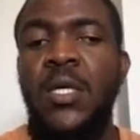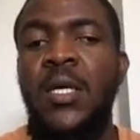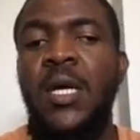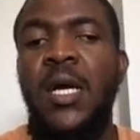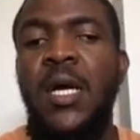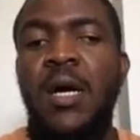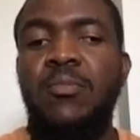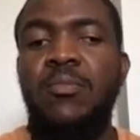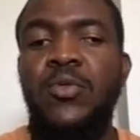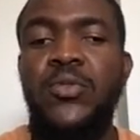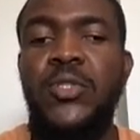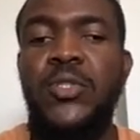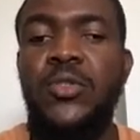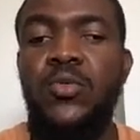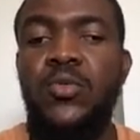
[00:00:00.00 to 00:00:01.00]
I'm
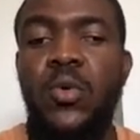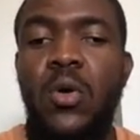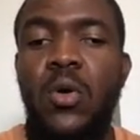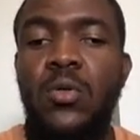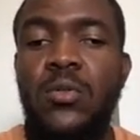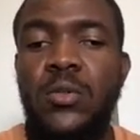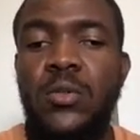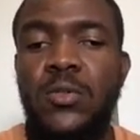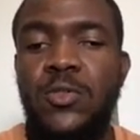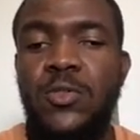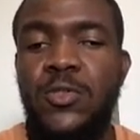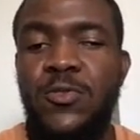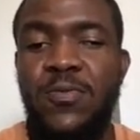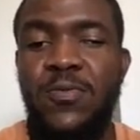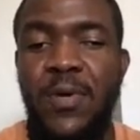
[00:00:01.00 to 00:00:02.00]
going to run
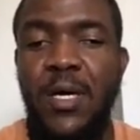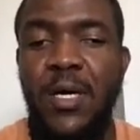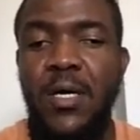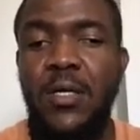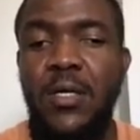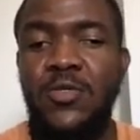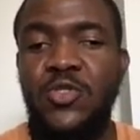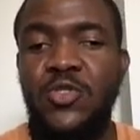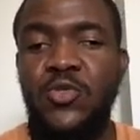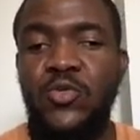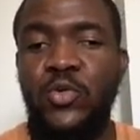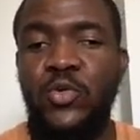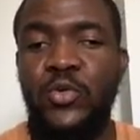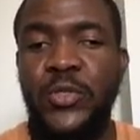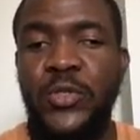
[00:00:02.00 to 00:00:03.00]
those files to
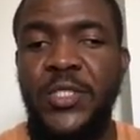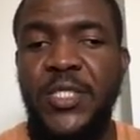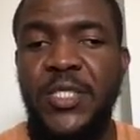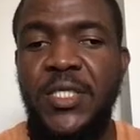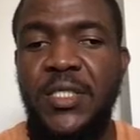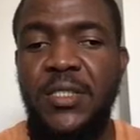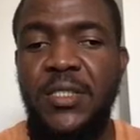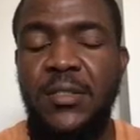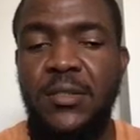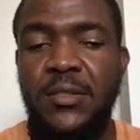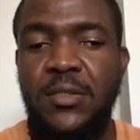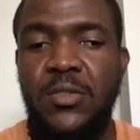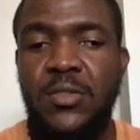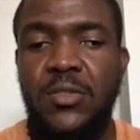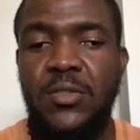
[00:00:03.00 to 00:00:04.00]
create.
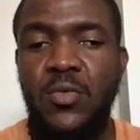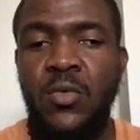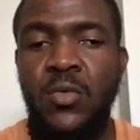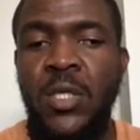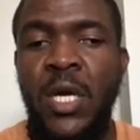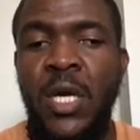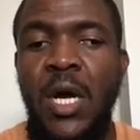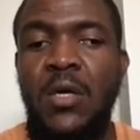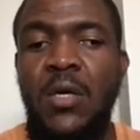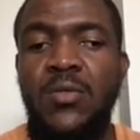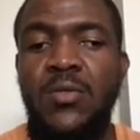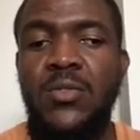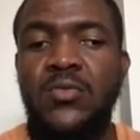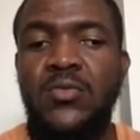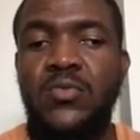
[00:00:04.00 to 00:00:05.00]
So I'm
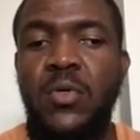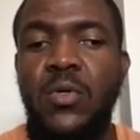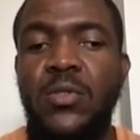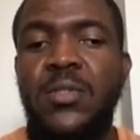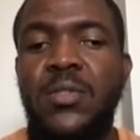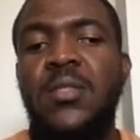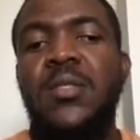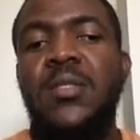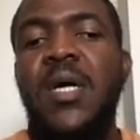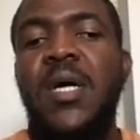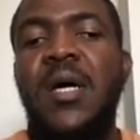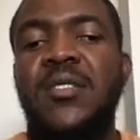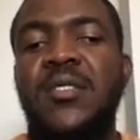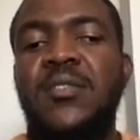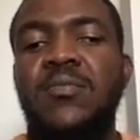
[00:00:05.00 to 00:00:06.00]
going to run a
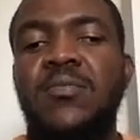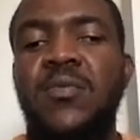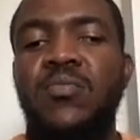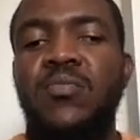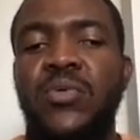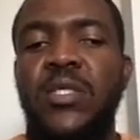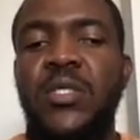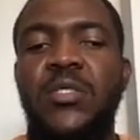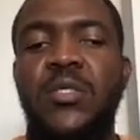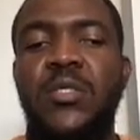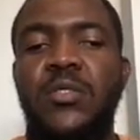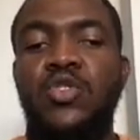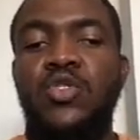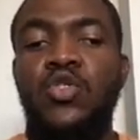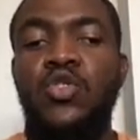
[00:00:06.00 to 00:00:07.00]
Ansible builder
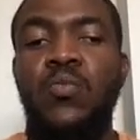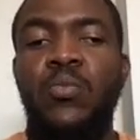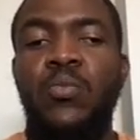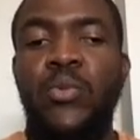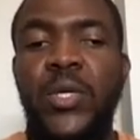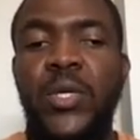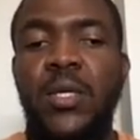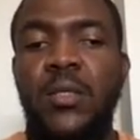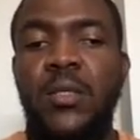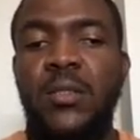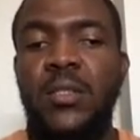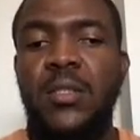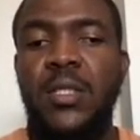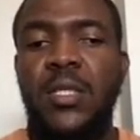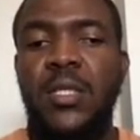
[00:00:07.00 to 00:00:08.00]
to build
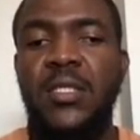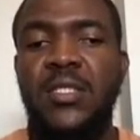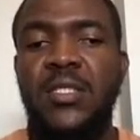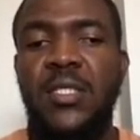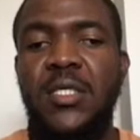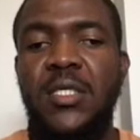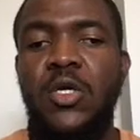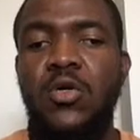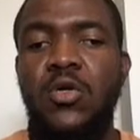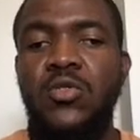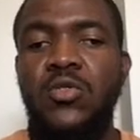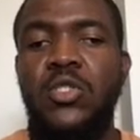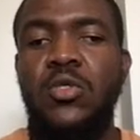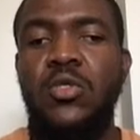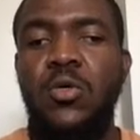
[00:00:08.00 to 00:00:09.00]
the
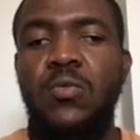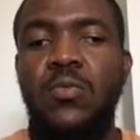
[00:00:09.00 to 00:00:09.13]
custom